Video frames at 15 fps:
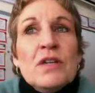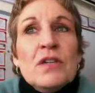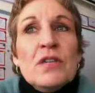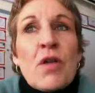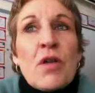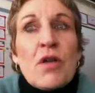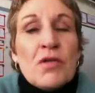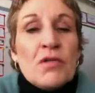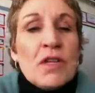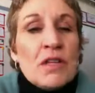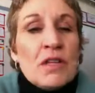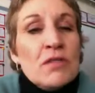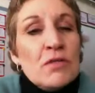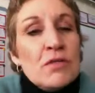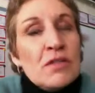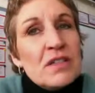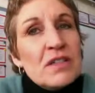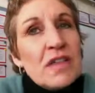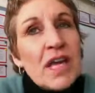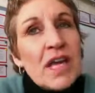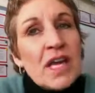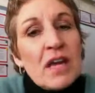know you need to do to
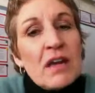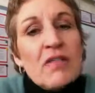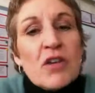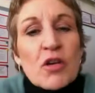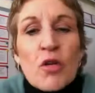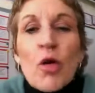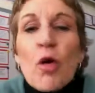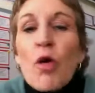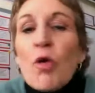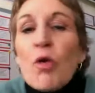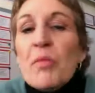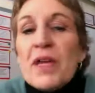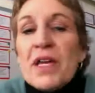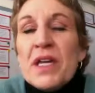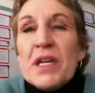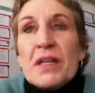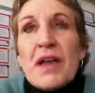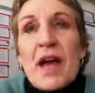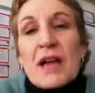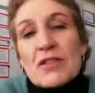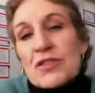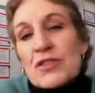take care of your whole being,
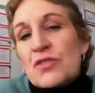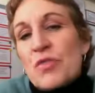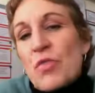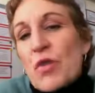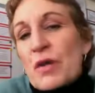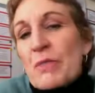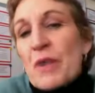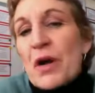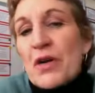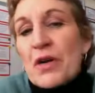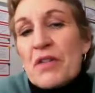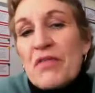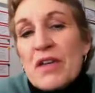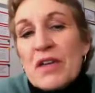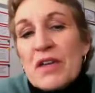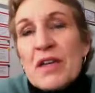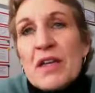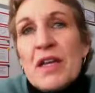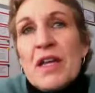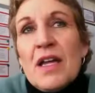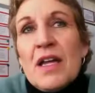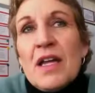not just one part of it,
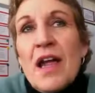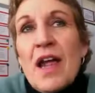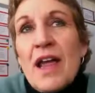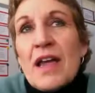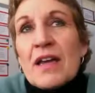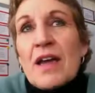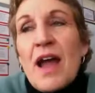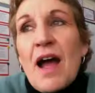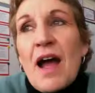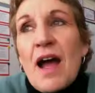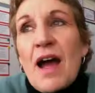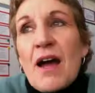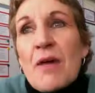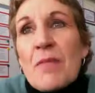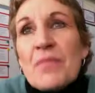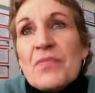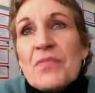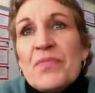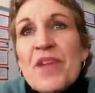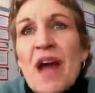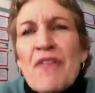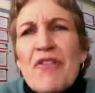and
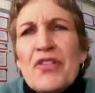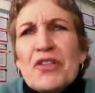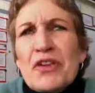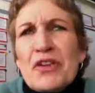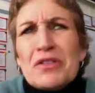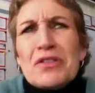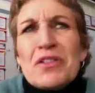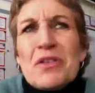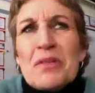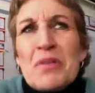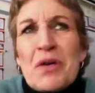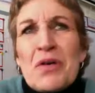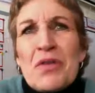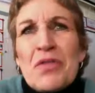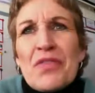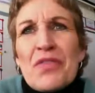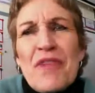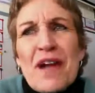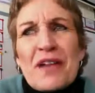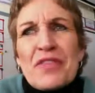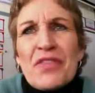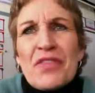not feel guilty about the
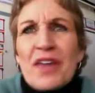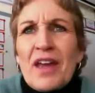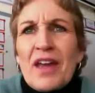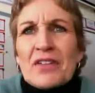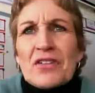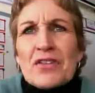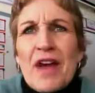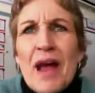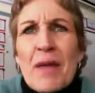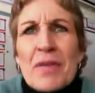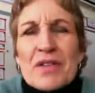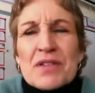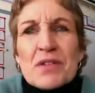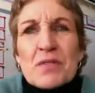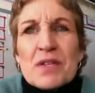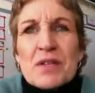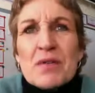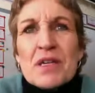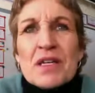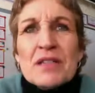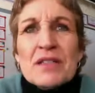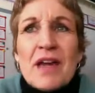fact that the cancer happened to me,
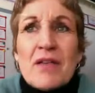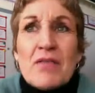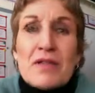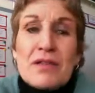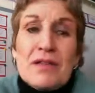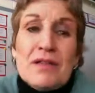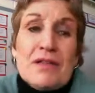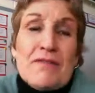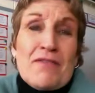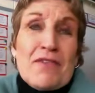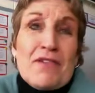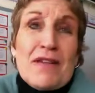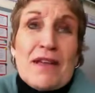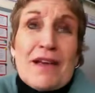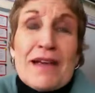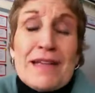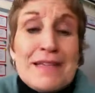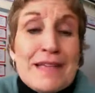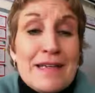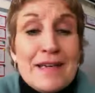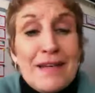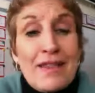because I really didn't feel like I
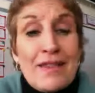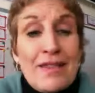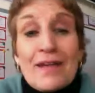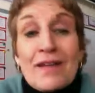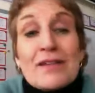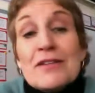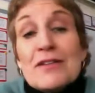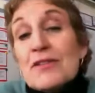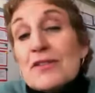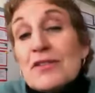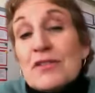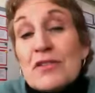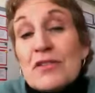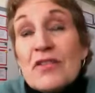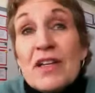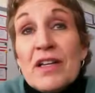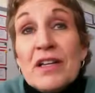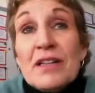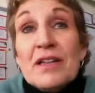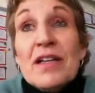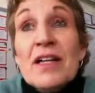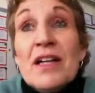did anything to deserve it,
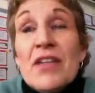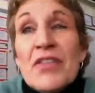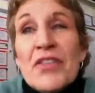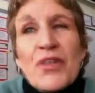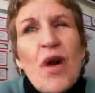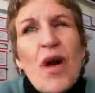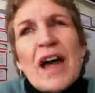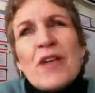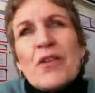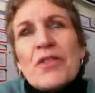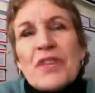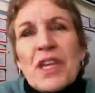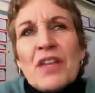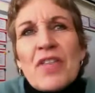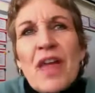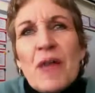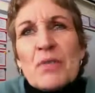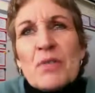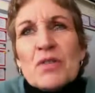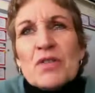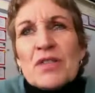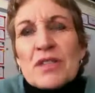and so I don't take
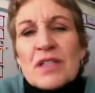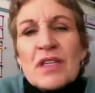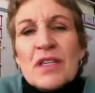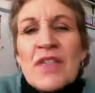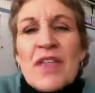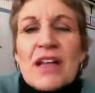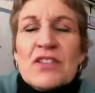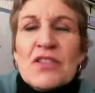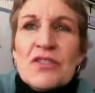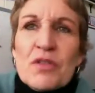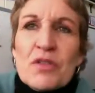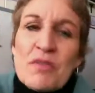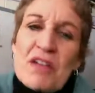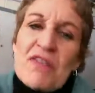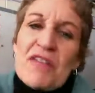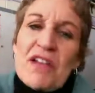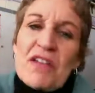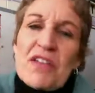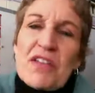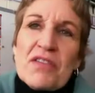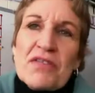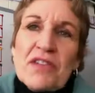that personally, and that's also my
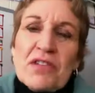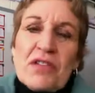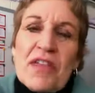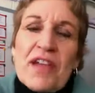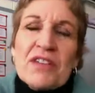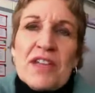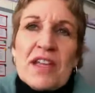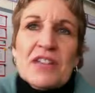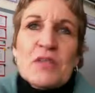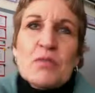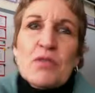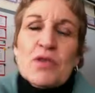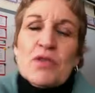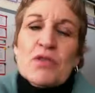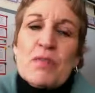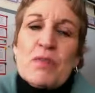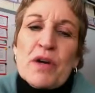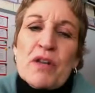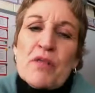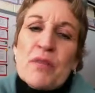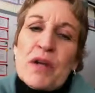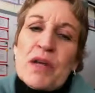faith. You know, that's that spiritual
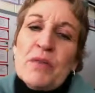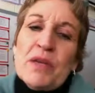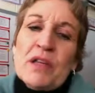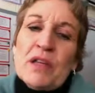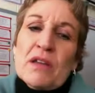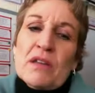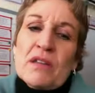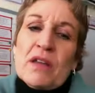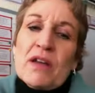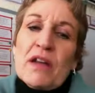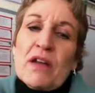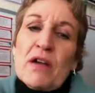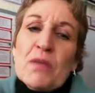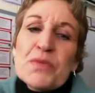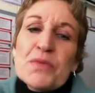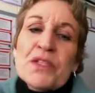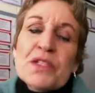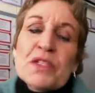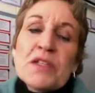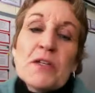part of my being that helps.